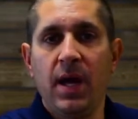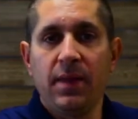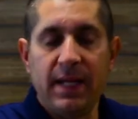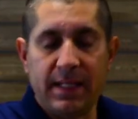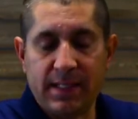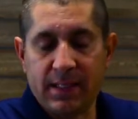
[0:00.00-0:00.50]

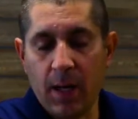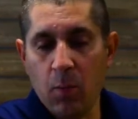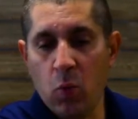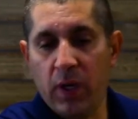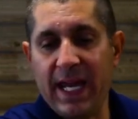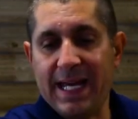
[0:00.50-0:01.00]
that
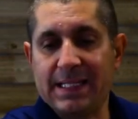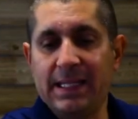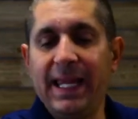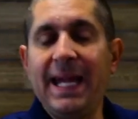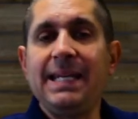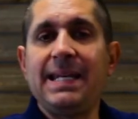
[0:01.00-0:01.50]
someone has
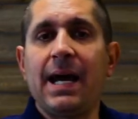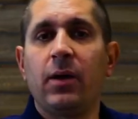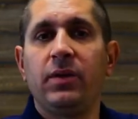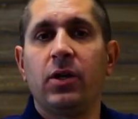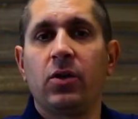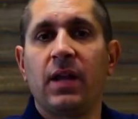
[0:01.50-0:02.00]
laid
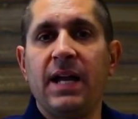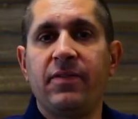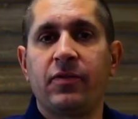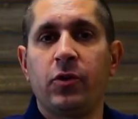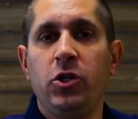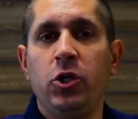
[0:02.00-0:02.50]
down their life
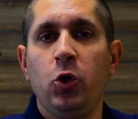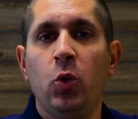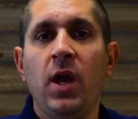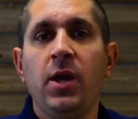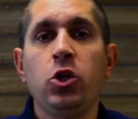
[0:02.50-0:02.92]
for you,